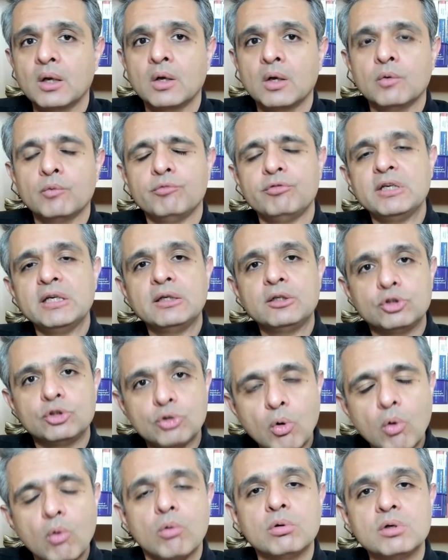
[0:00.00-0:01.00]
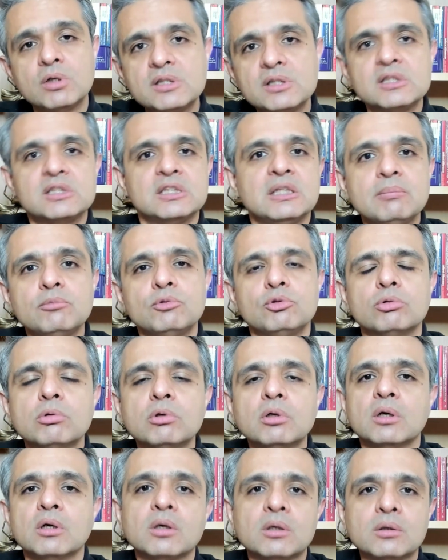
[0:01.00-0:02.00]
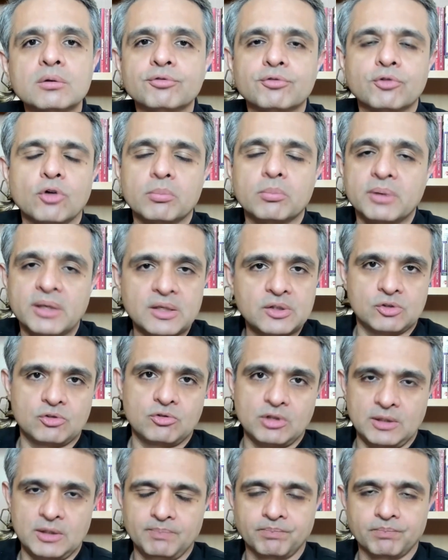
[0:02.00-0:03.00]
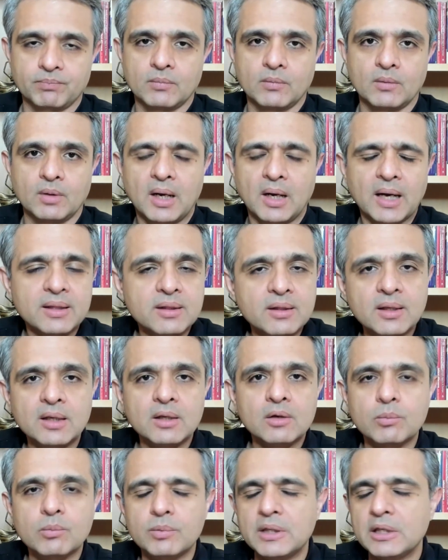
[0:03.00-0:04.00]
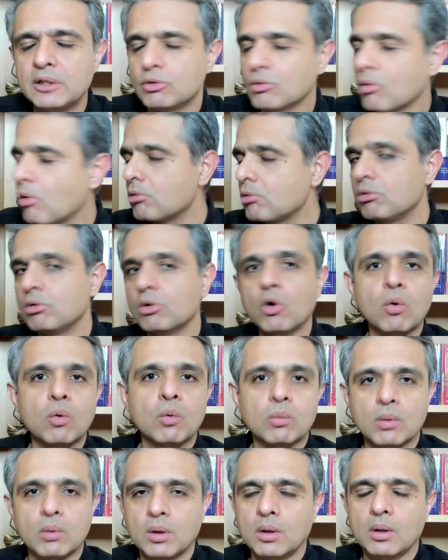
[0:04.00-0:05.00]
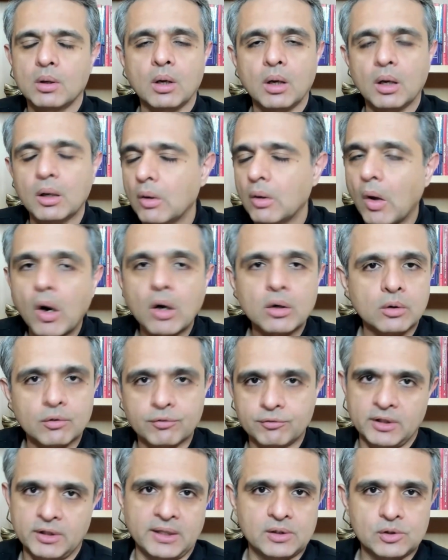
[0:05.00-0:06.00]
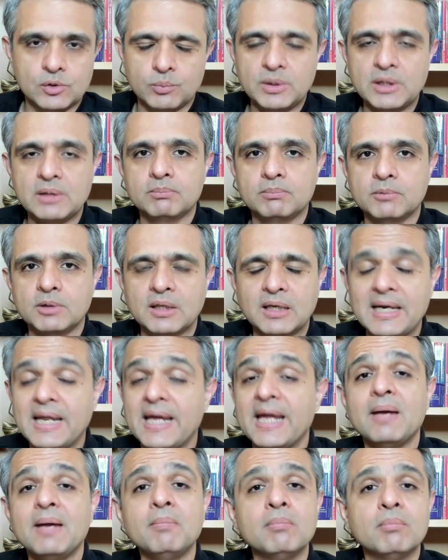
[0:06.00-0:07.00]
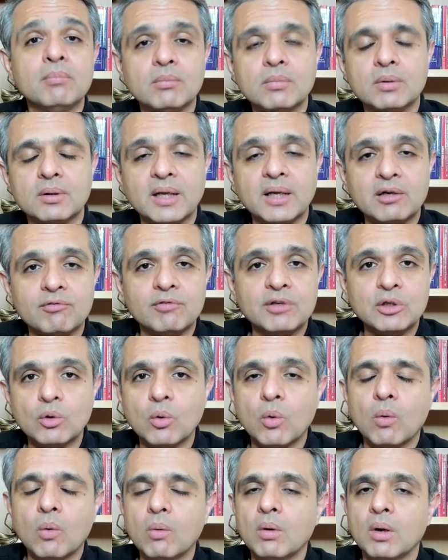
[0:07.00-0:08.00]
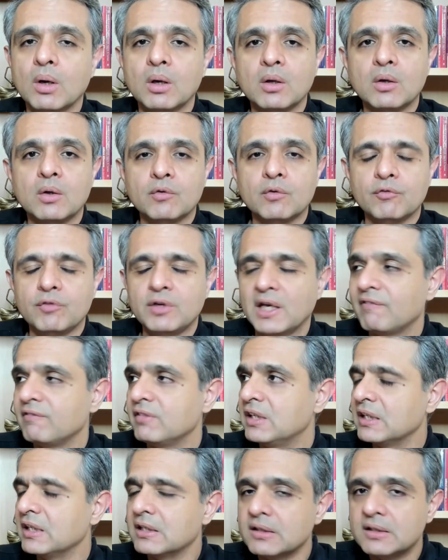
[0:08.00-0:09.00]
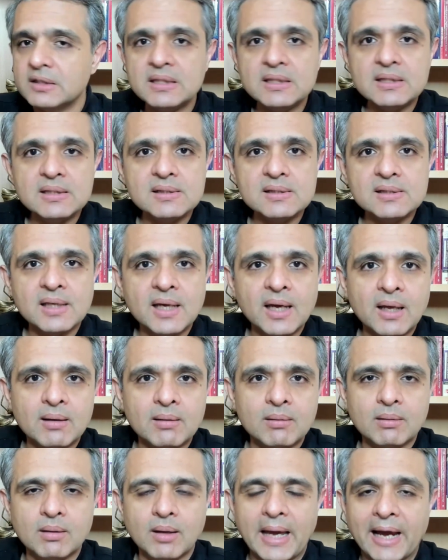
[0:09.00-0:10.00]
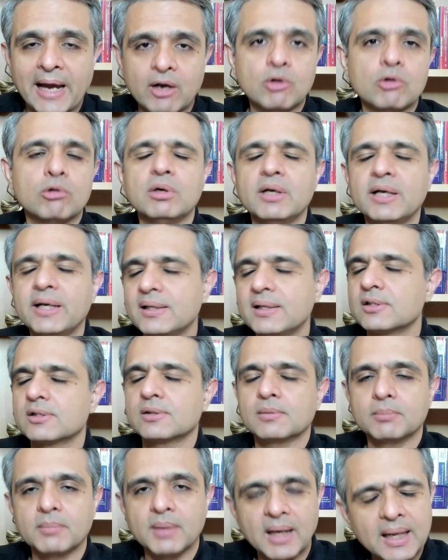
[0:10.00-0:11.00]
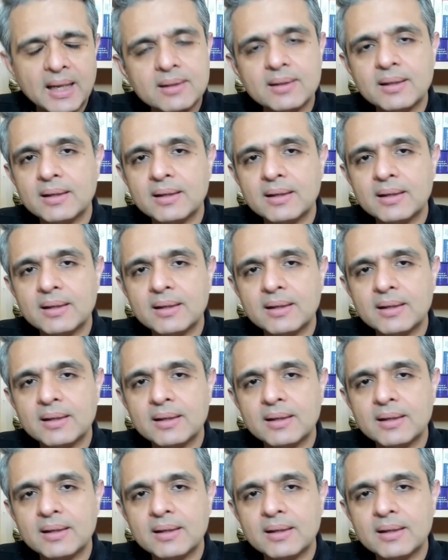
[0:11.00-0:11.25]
We don't seem to learn from history. I think we don't know a lot of things. We claim that we know, we have degrees and accolades, but I think